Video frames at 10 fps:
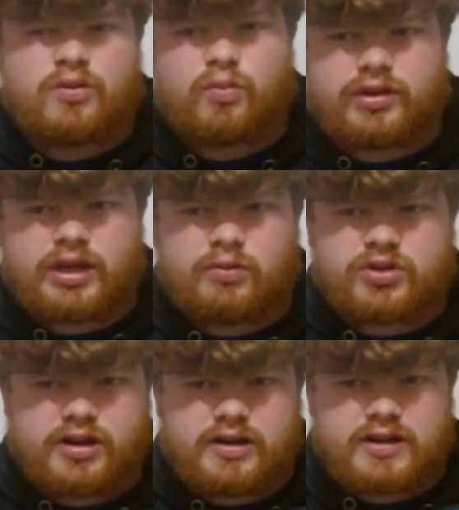where they were
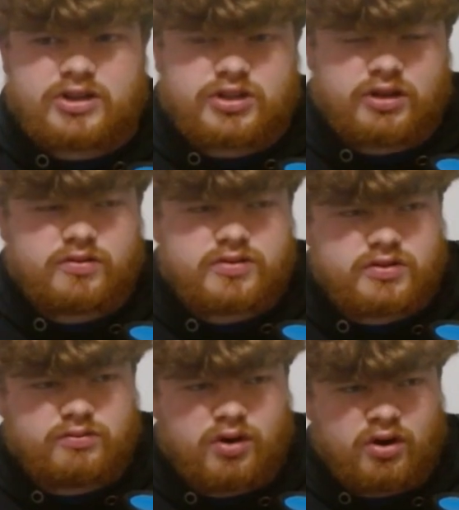trying to get Shelton
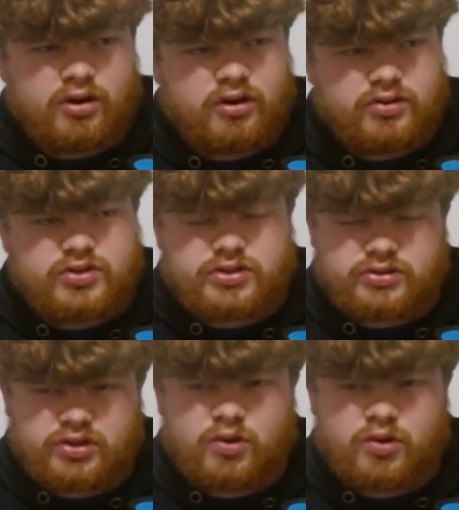to urge